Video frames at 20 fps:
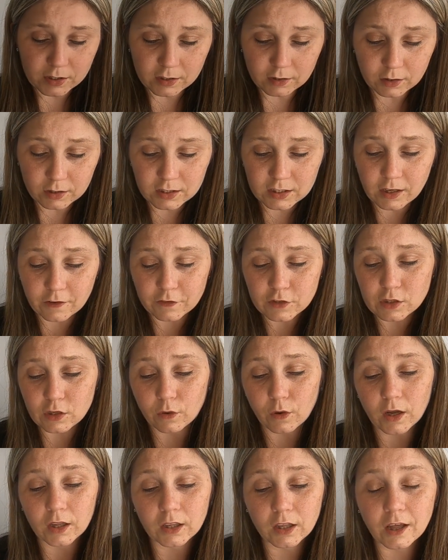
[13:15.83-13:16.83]
little stuff. So
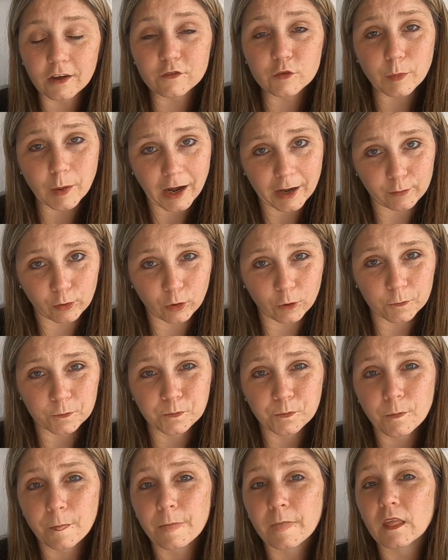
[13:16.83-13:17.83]
a Loved Bible,
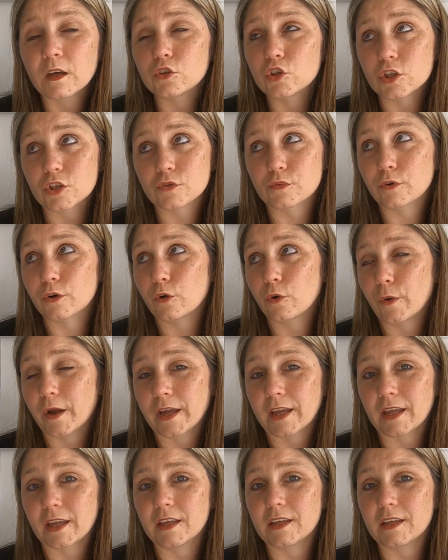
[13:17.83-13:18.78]
just real quick,